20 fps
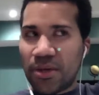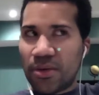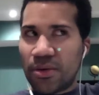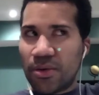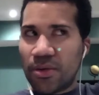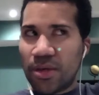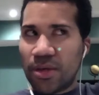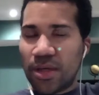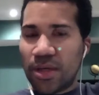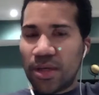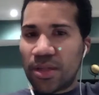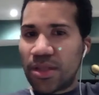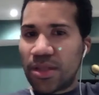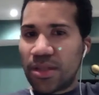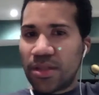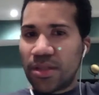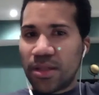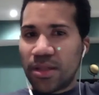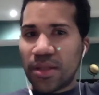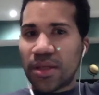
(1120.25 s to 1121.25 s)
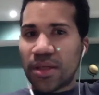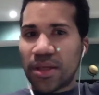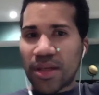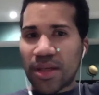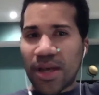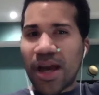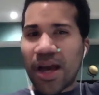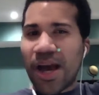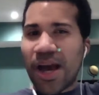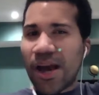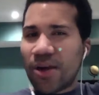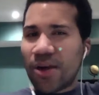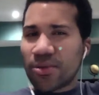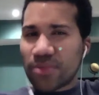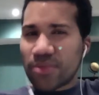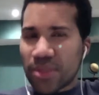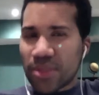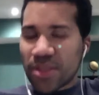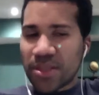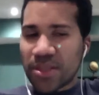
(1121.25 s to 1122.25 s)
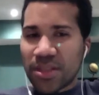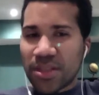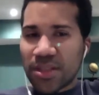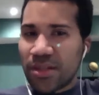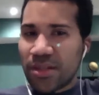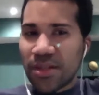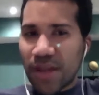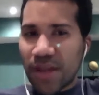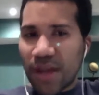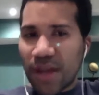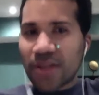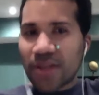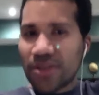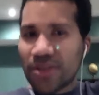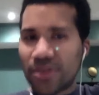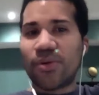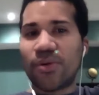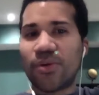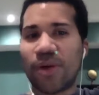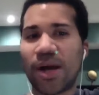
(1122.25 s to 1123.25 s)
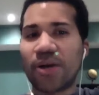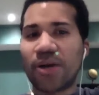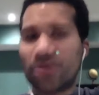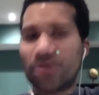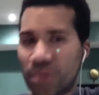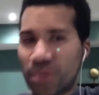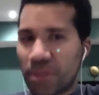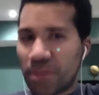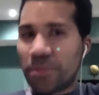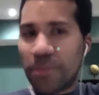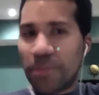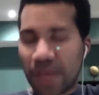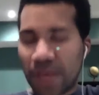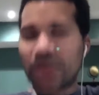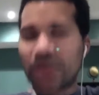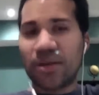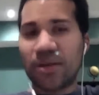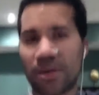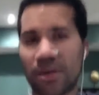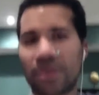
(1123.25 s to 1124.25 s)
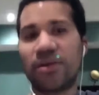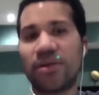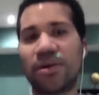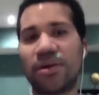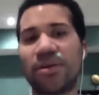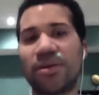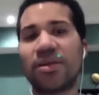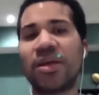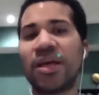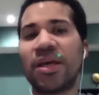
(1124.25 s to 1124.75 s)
It like how does it not know how to make a call?